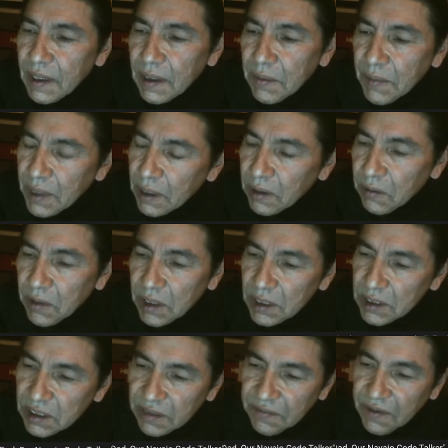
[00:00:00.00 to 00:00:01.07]
And the medal
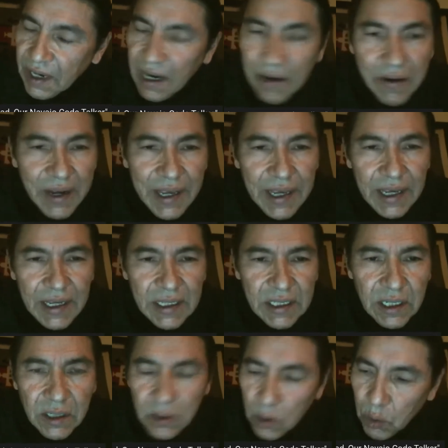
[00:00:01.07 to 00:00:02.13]
was of Ira Hayes
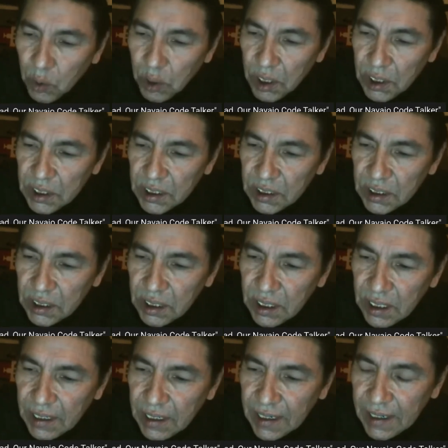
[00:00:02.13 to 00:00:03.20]
on a horse
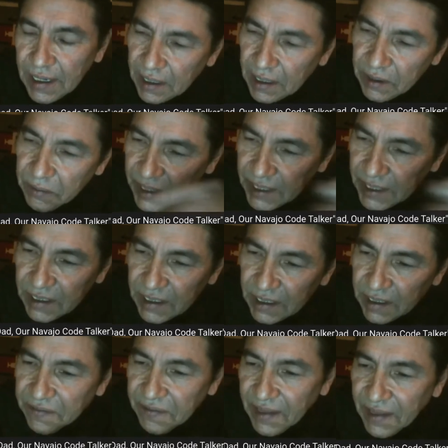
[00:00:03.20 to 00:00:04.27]
and the
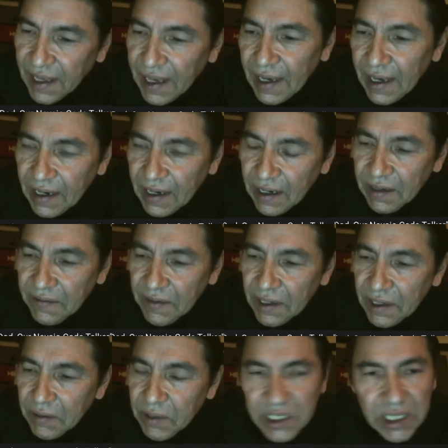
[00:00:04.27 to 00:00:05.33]
raising of the flag of
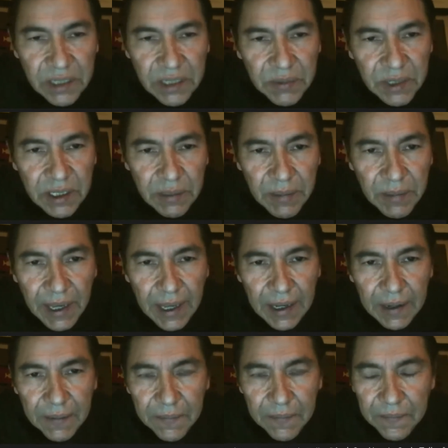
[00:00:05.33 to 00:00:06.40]
Iwo Jima on the
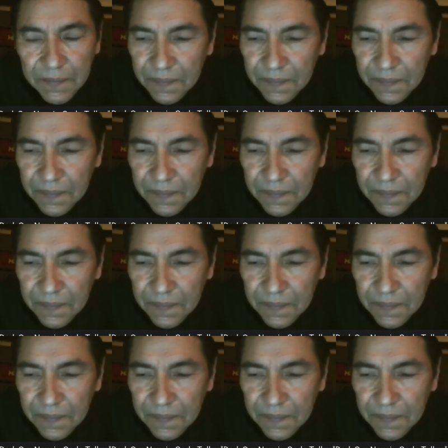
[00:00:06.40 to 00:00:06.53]
back.